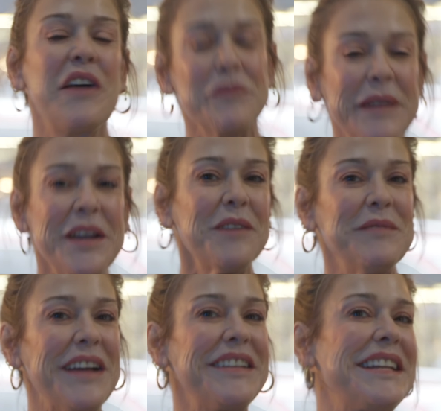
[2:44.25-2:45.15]
Everybody come
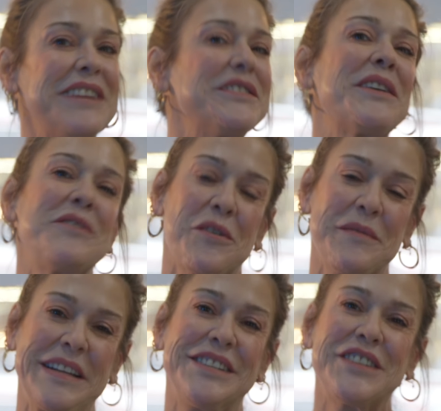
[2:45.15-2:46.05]
down in downtown
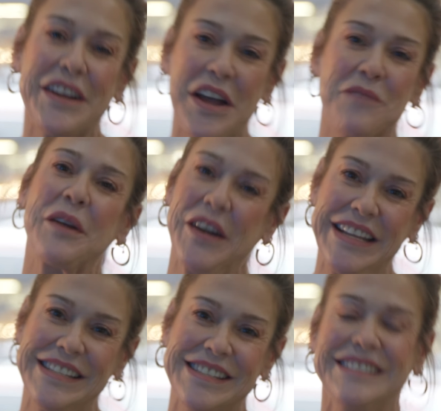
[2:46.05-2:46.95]
Norman and check out
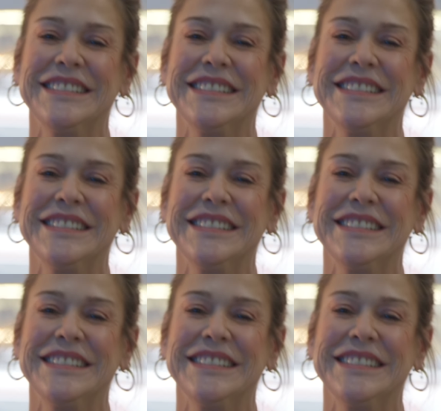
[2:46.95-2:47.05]
Byrdie's.